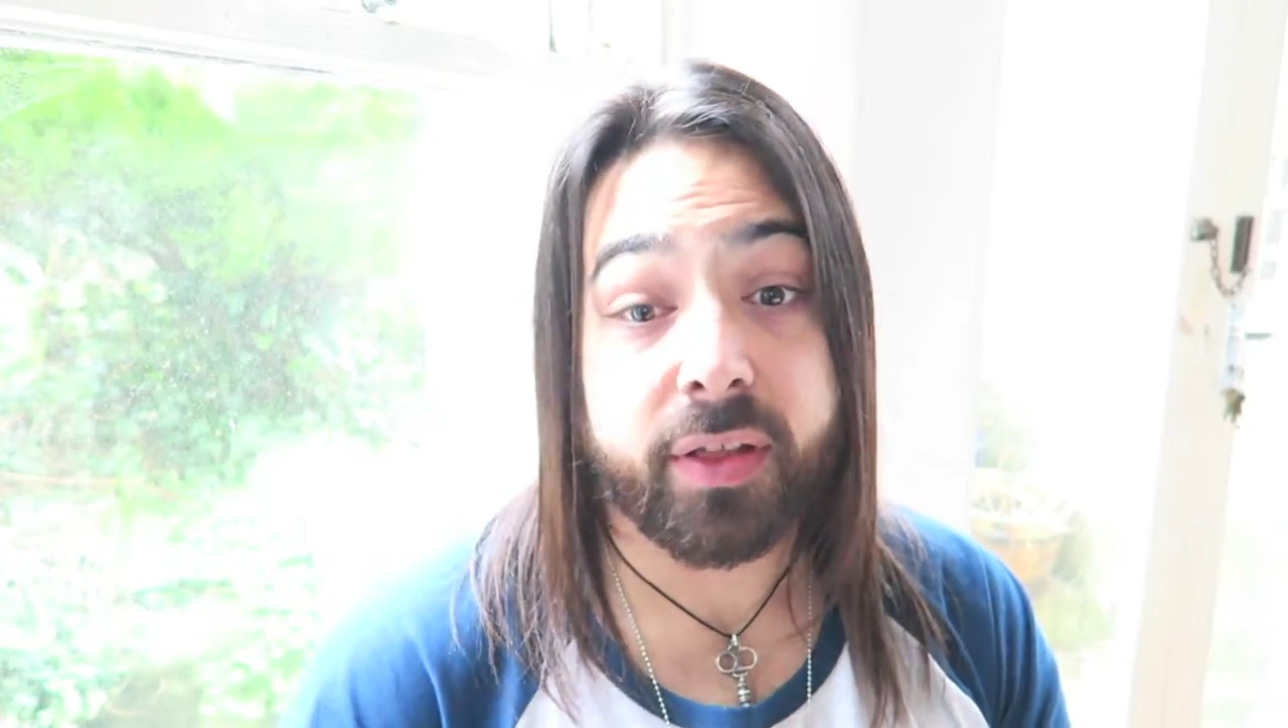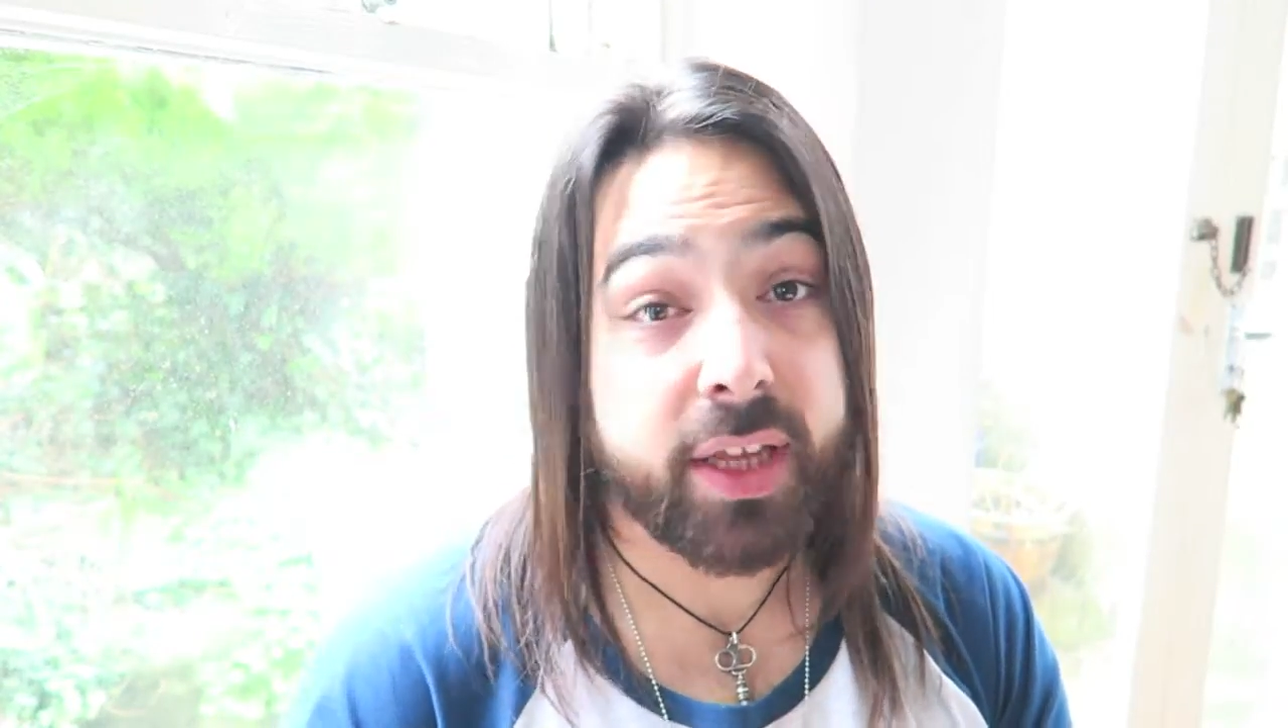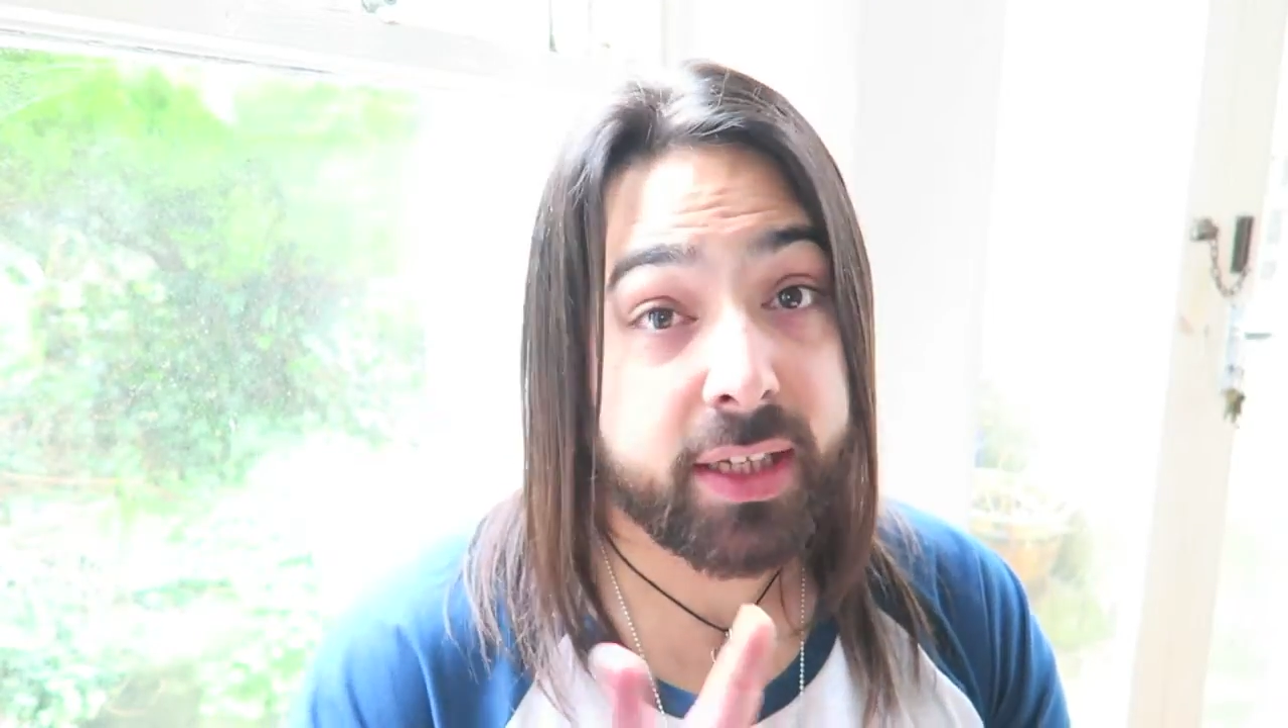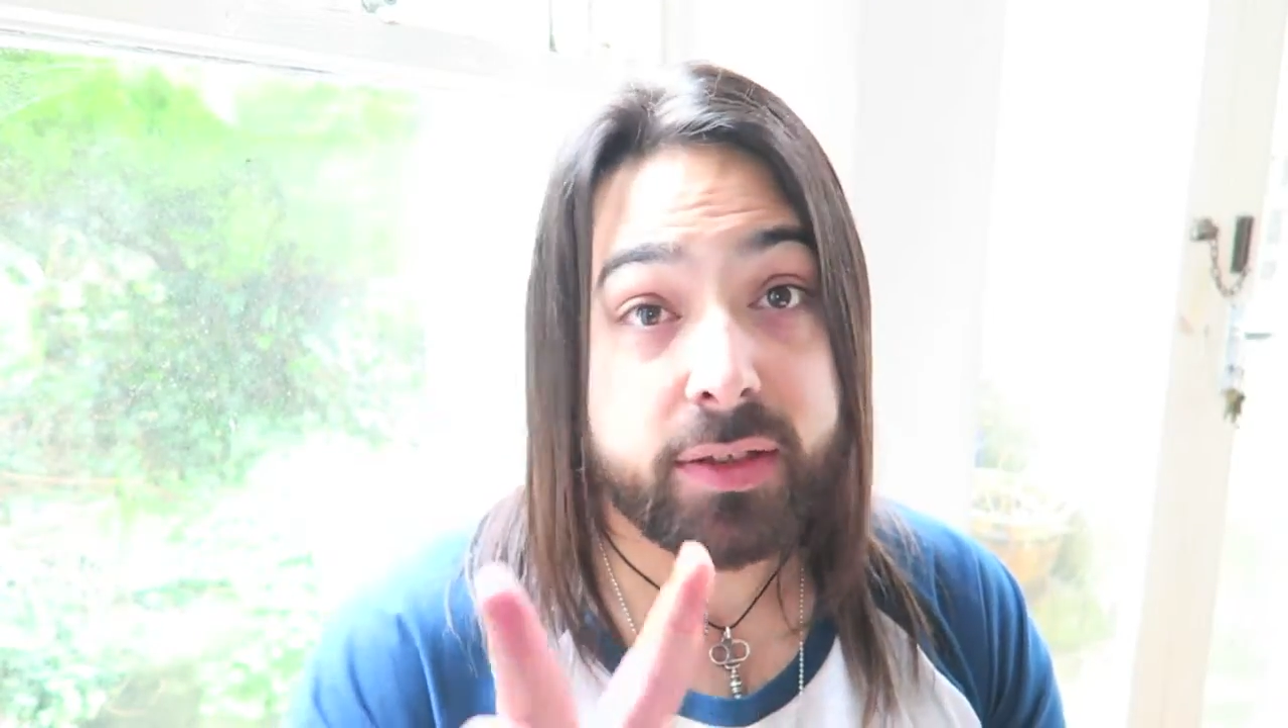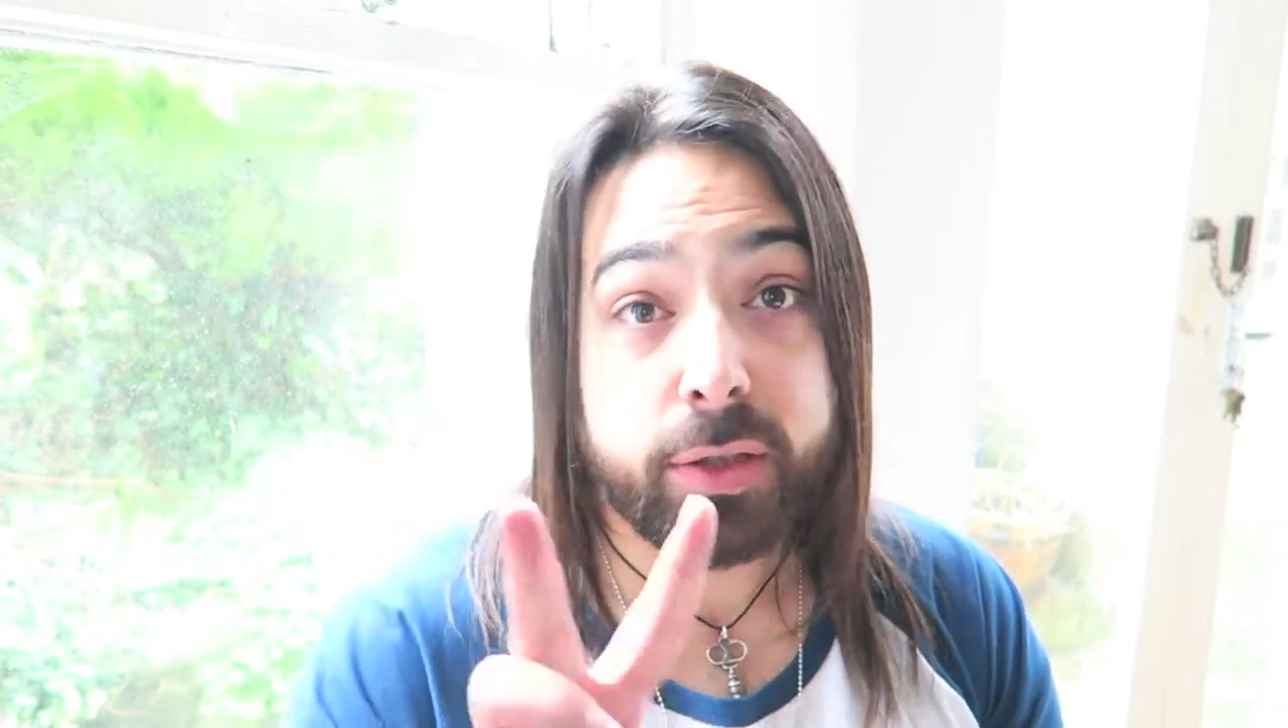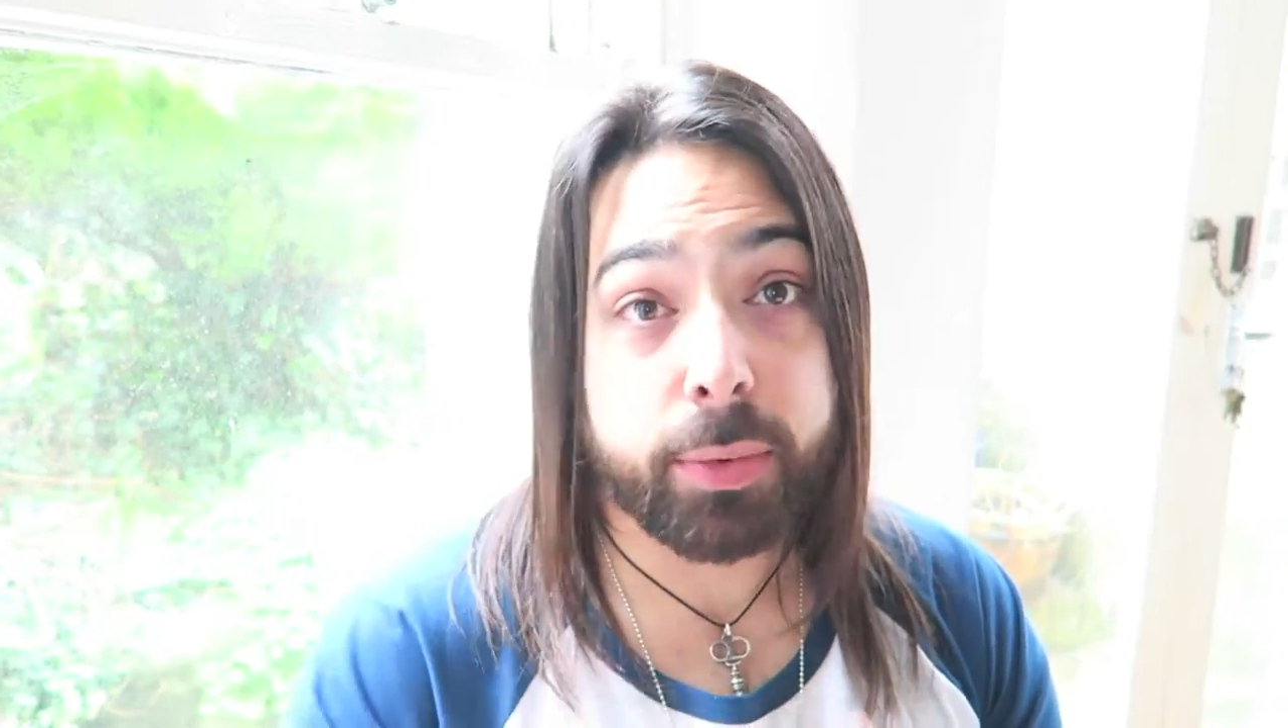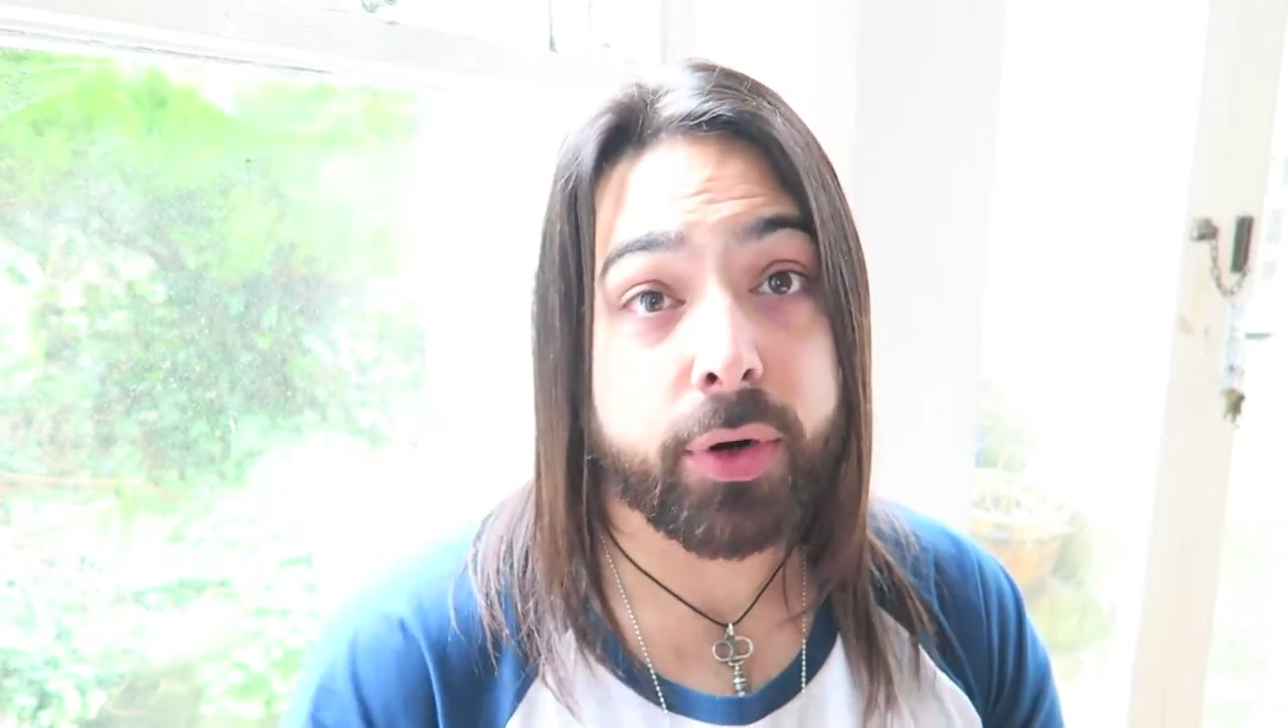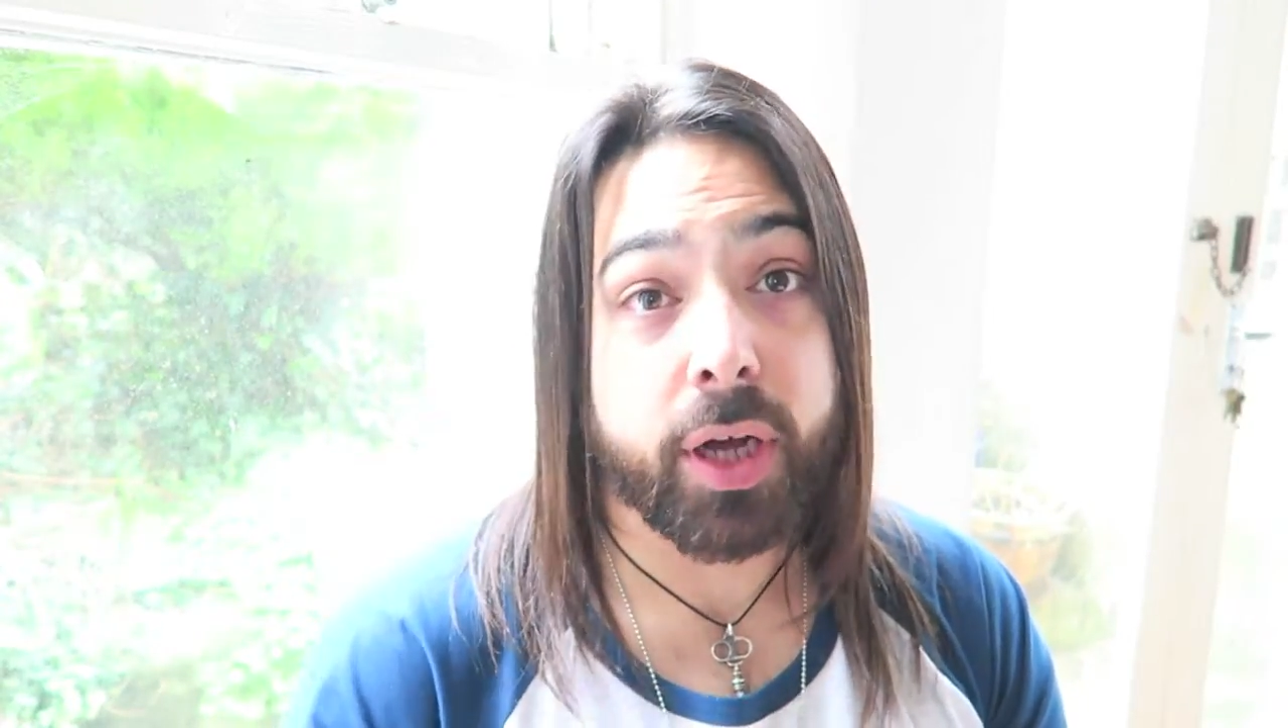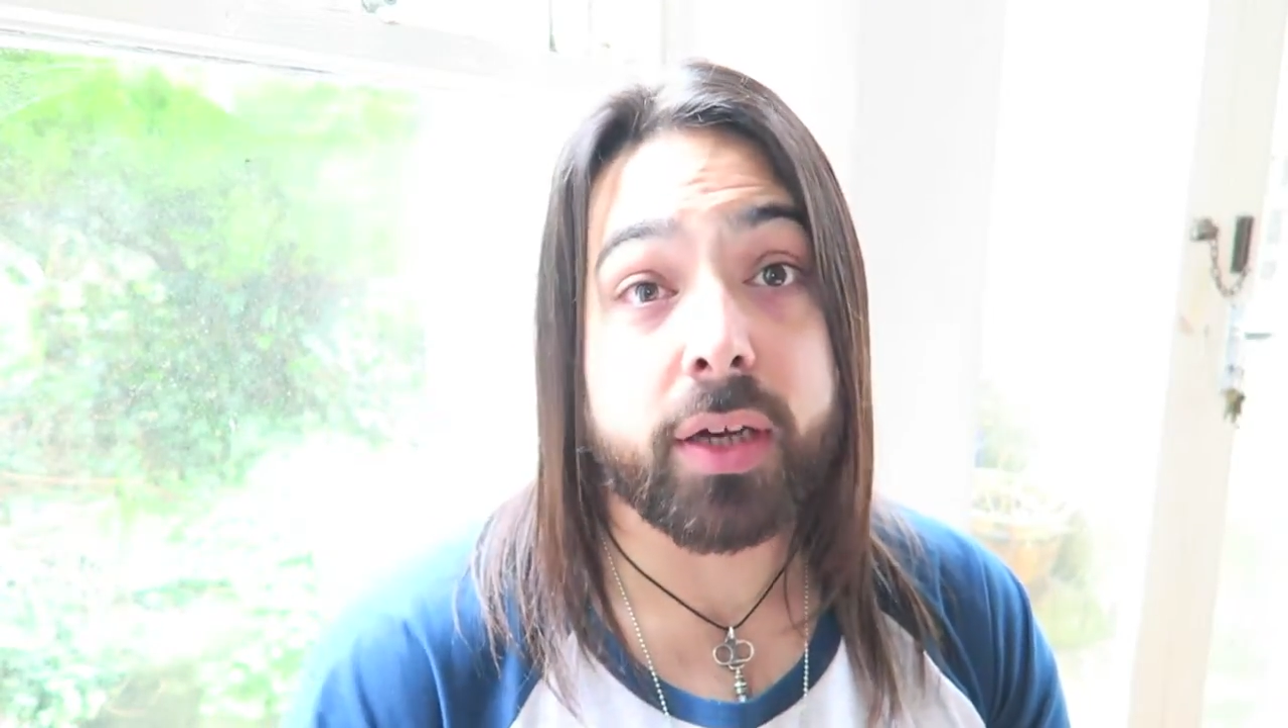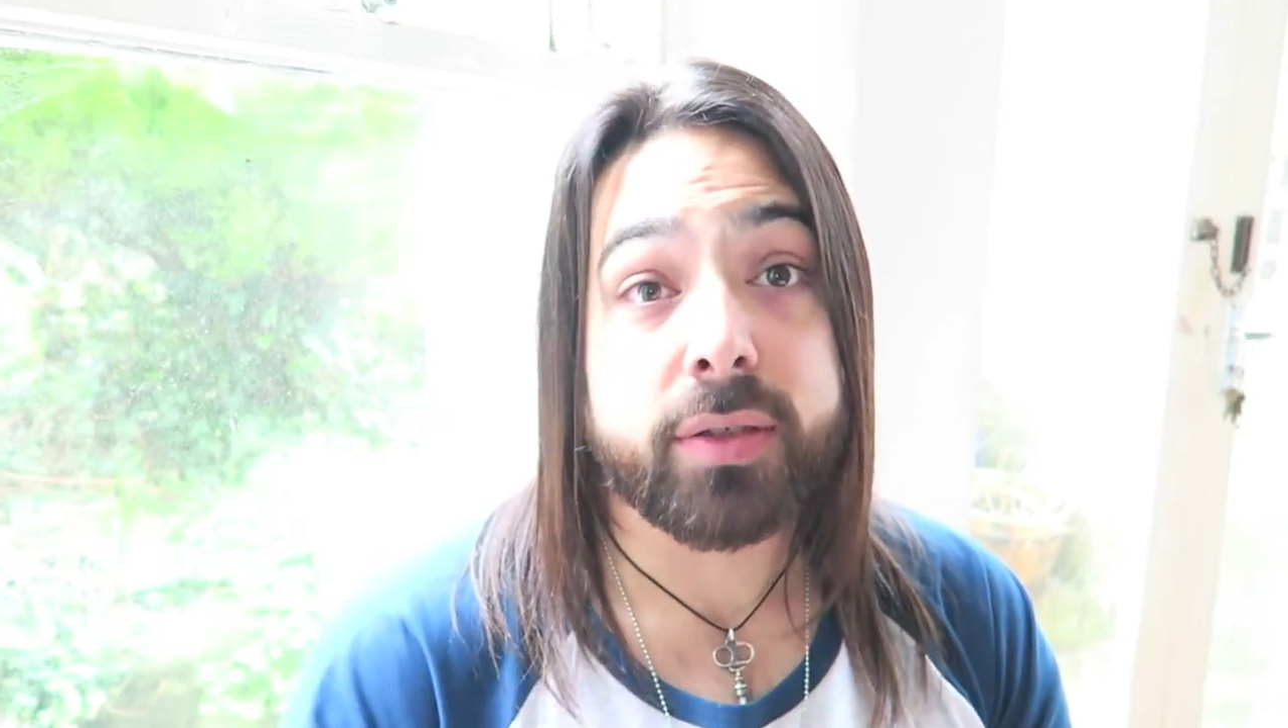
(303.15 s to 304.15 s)
these two
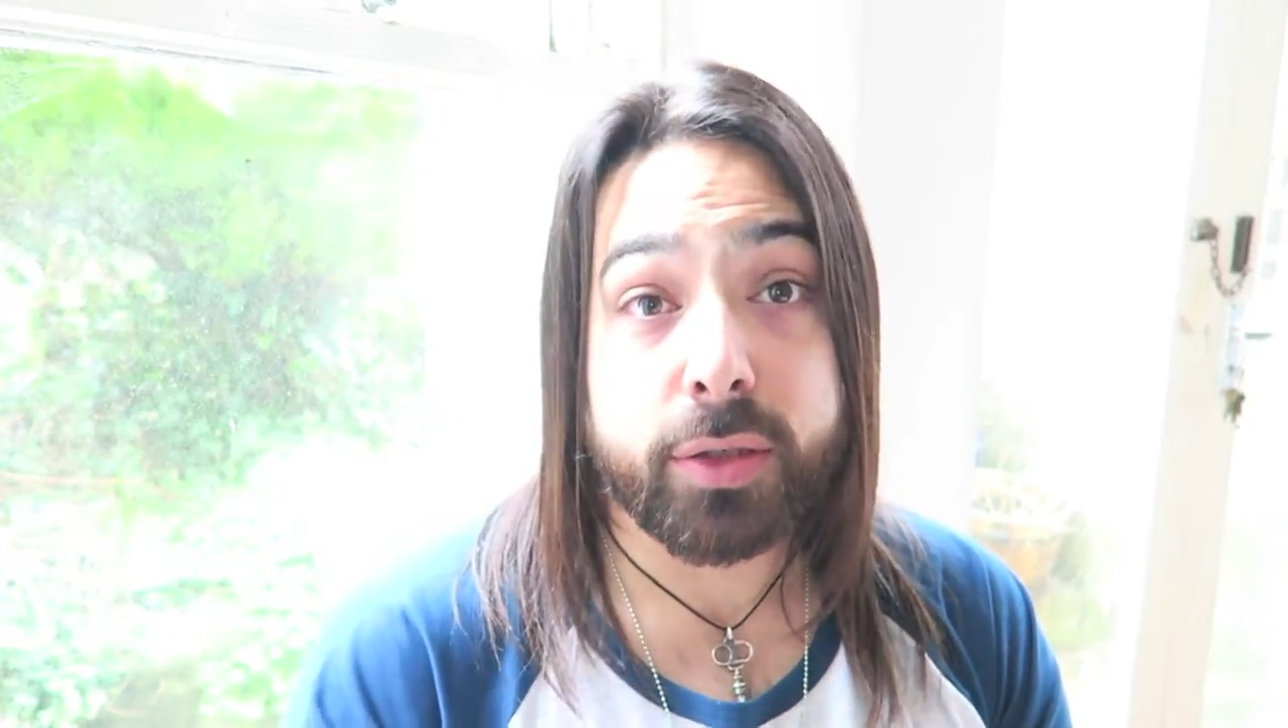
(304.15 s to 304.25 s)
products,